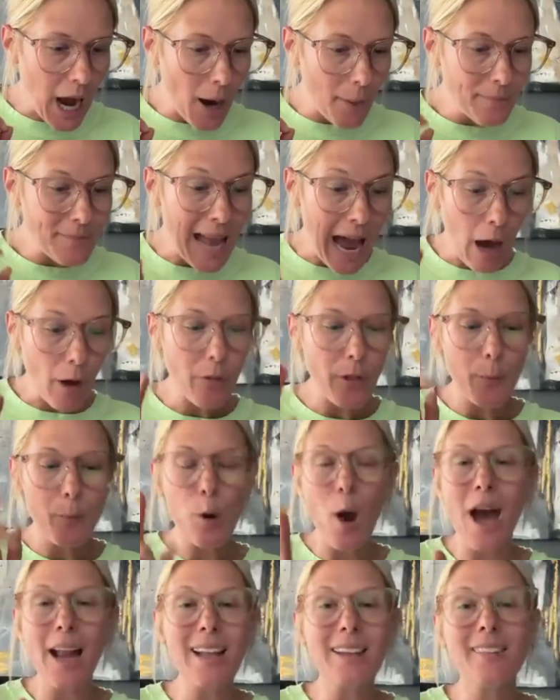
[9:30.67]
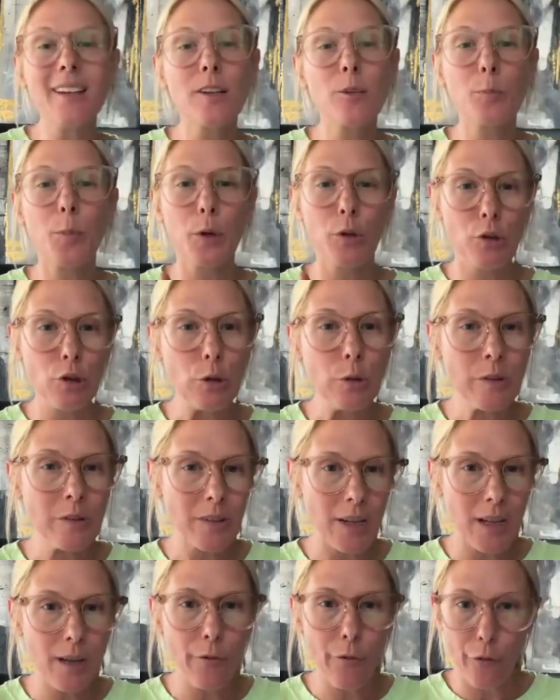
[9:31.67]
Now, the product is
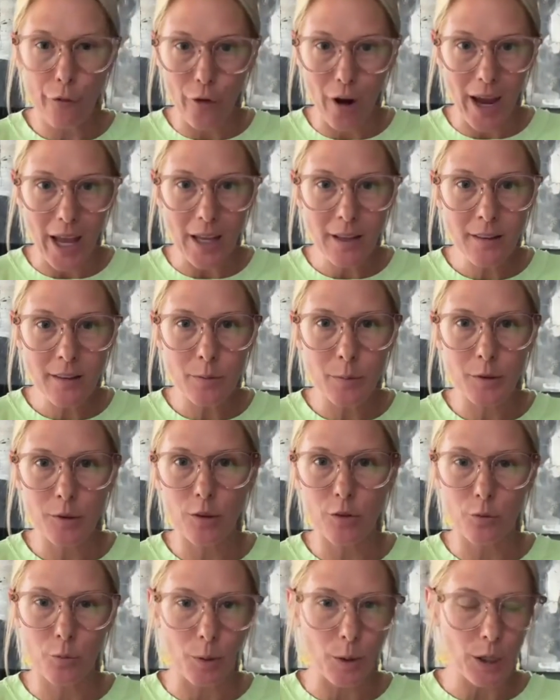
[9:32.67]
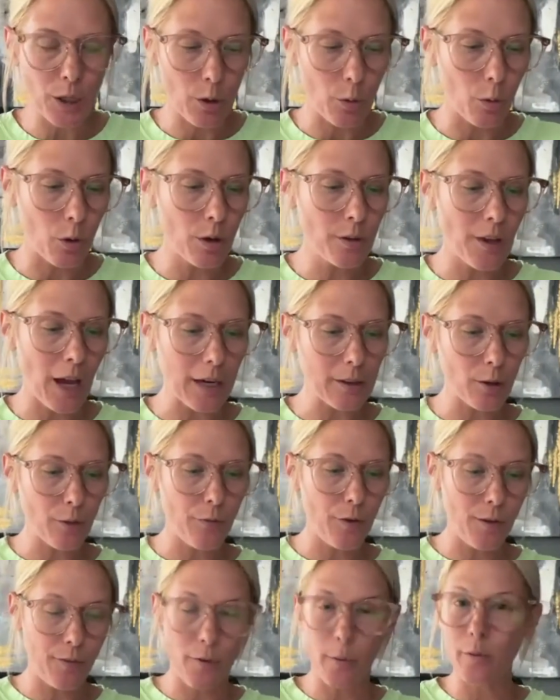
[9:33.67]
produced in France, which is really cool.
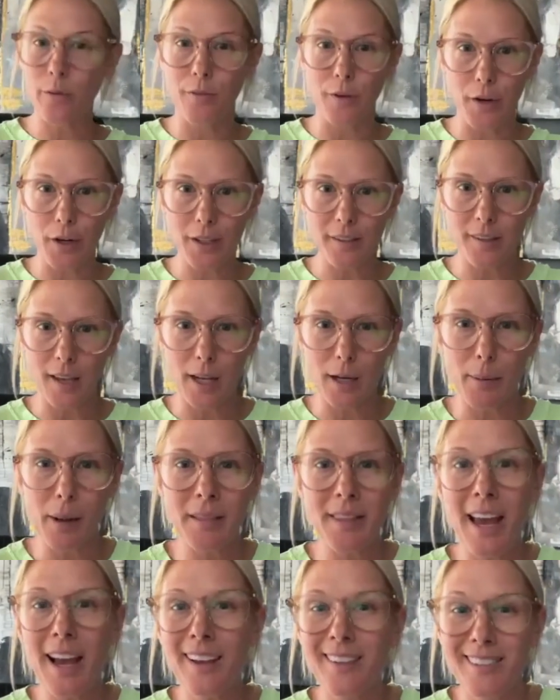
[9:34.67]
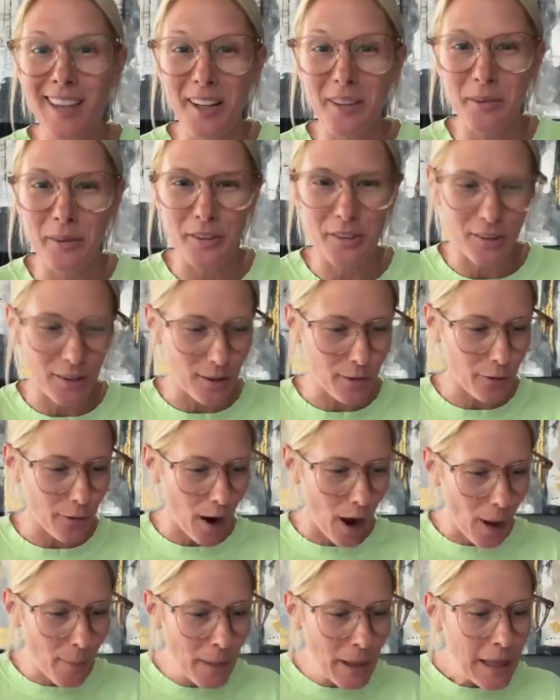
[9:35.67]
Dr. Fifi was very excited about that because that's where she's
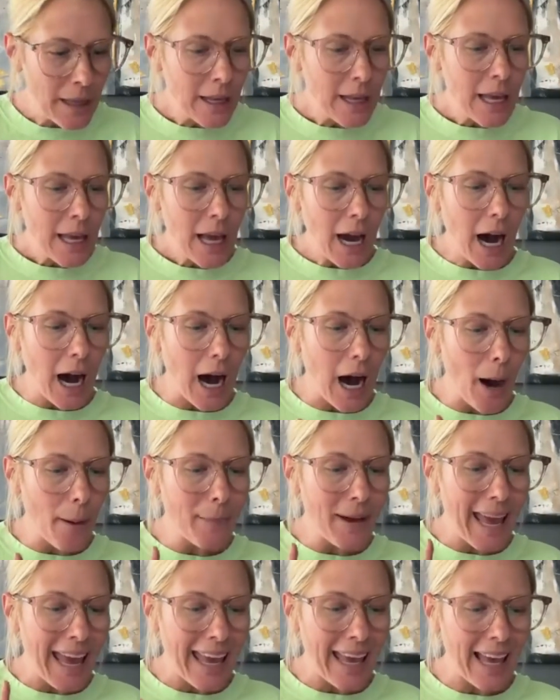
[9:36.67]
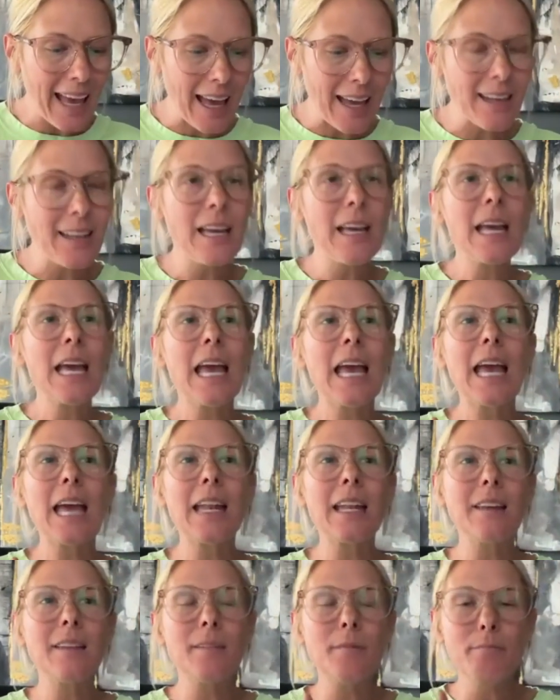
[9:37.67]
from. And
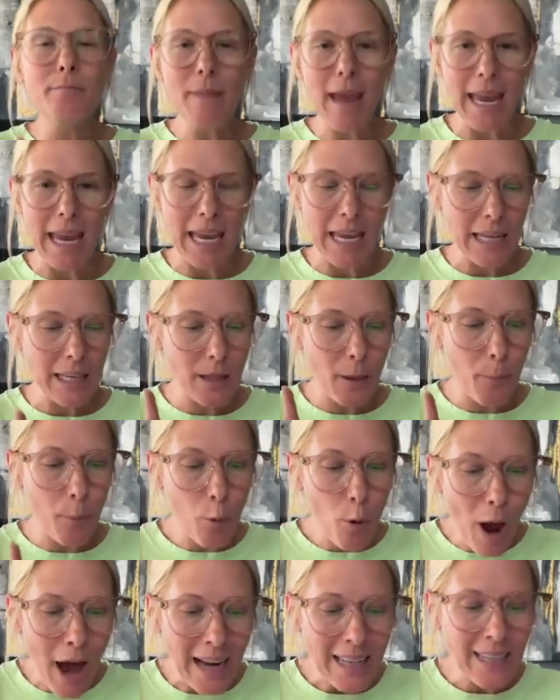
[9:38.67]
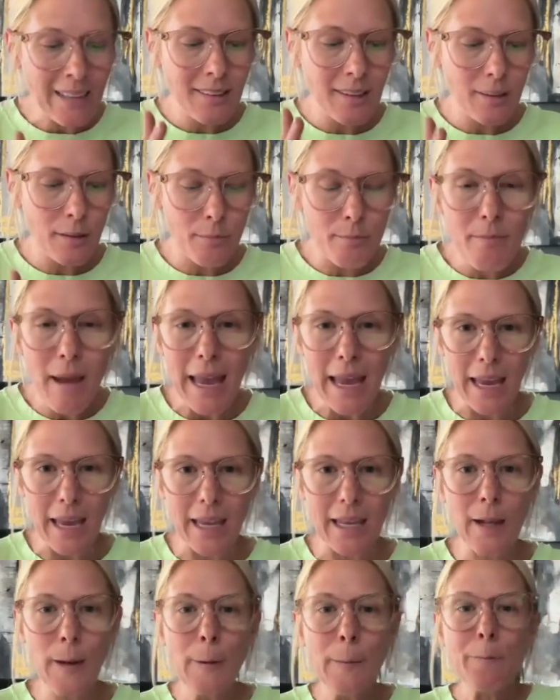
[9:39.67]
it is made, the product is
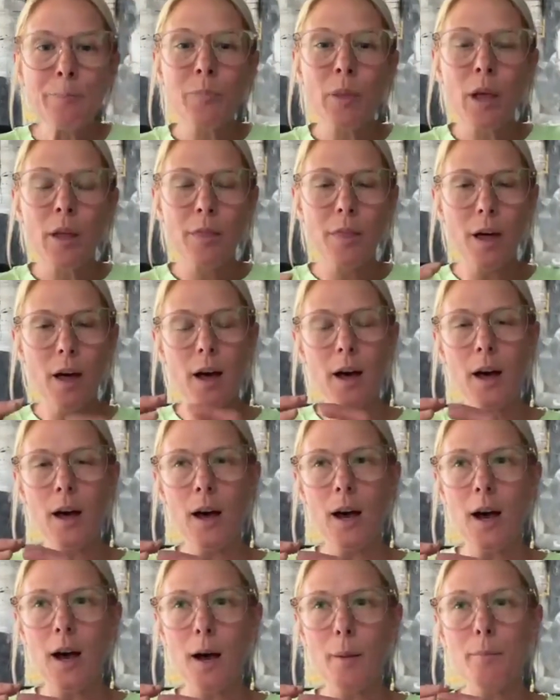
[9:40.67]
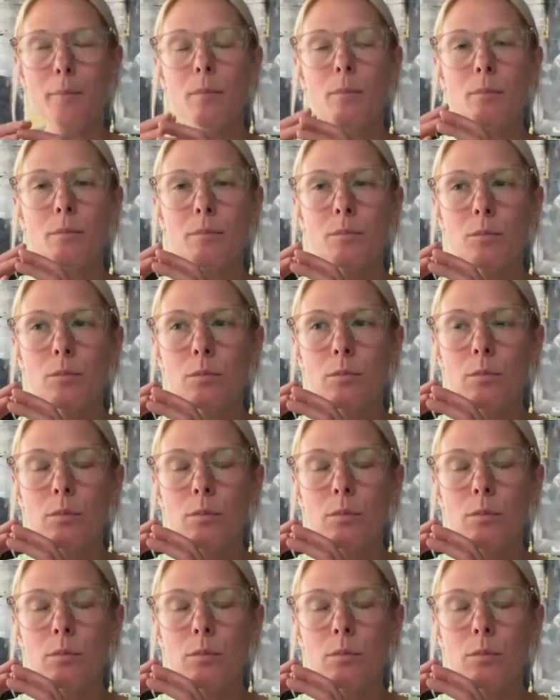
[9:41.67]
made, the